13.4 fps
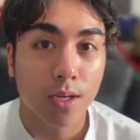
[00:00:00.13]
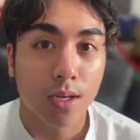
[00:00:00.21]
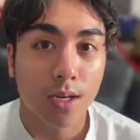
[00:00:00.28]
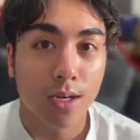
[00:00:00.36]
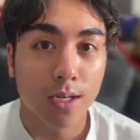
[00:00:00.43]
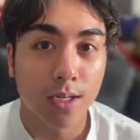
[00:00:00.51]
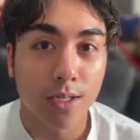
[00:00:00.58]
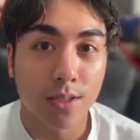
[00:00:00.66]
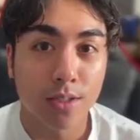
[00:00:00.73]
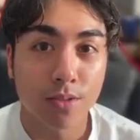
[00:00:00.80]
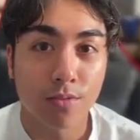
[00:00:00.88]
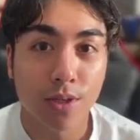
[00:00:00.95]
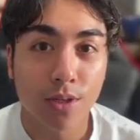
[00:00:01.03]
Hi, in
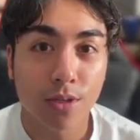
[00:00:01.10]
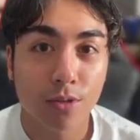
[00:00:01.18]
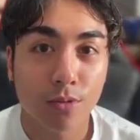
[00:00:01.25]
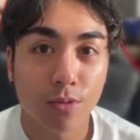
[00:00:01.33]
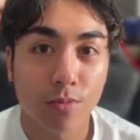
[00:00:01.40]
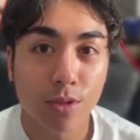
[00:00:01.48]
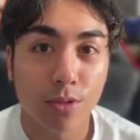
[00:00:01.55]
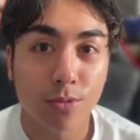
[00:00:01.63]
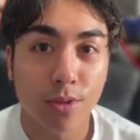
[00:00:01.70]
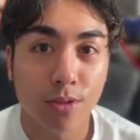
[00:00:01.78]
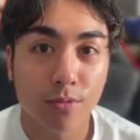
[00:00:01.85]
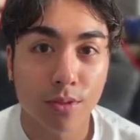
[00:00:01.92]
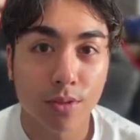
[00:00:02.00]
this video, we'll be
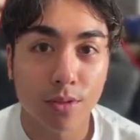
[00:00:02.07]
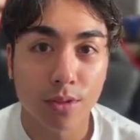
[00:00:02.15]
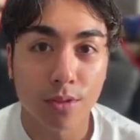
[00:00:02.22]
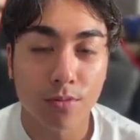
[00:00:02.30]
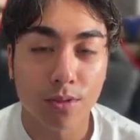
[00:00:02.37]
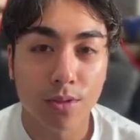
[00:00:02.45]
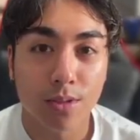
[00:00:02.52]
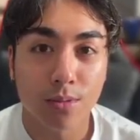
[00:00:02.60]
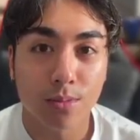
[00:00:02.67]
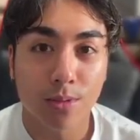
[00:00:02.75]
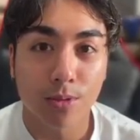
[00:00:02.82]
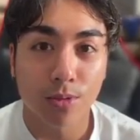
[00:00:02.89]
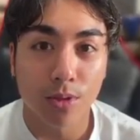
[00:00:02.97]
going over the differences
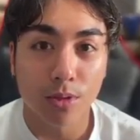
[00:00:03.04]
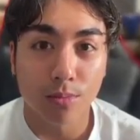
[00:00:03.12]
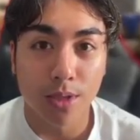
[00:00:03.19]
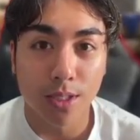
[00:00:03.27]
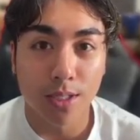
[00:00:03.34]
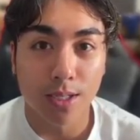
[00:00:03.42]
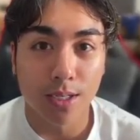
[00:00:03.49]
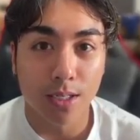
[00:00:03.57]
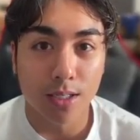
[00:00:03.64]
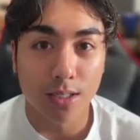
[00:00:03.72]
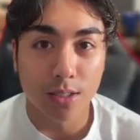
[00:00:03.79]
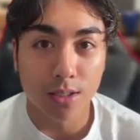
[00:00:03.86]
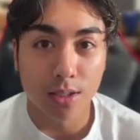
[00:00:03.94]
between paid
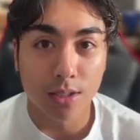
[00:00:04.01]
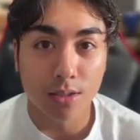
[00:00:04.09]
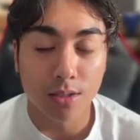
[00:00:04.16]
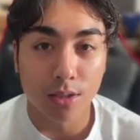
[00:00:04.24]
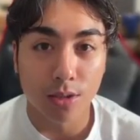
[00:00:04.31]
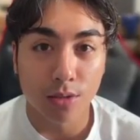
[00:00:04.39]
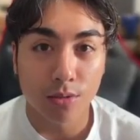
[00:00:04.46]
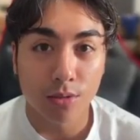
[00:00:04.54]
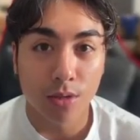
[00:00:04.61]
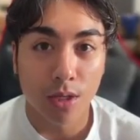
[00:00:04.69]
ads and SEO.